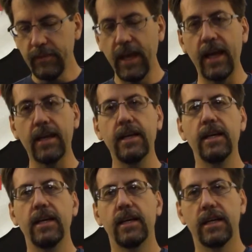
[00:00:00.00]
And
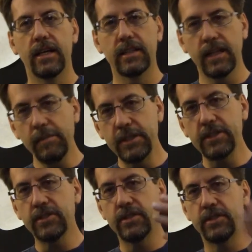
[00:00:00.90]
let me
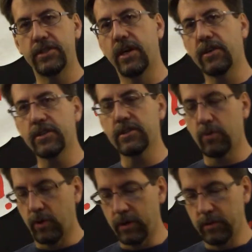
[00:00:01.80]
just share the
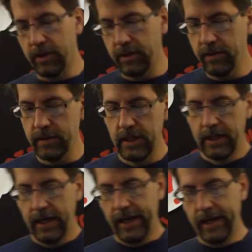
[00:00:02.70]
story with you,
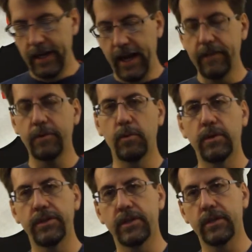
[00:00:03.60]
and
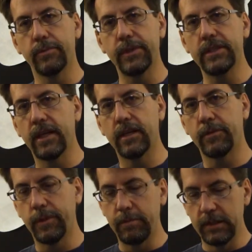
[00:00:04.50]
afterward you're going to retell
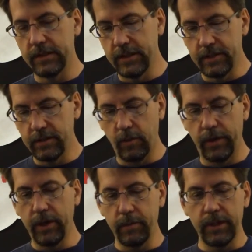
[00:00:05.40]
and rebuild this
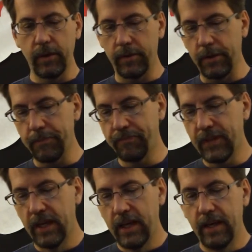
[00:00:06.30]
story. Here we go though.
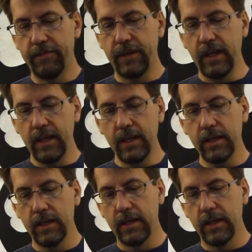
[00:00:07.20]
If any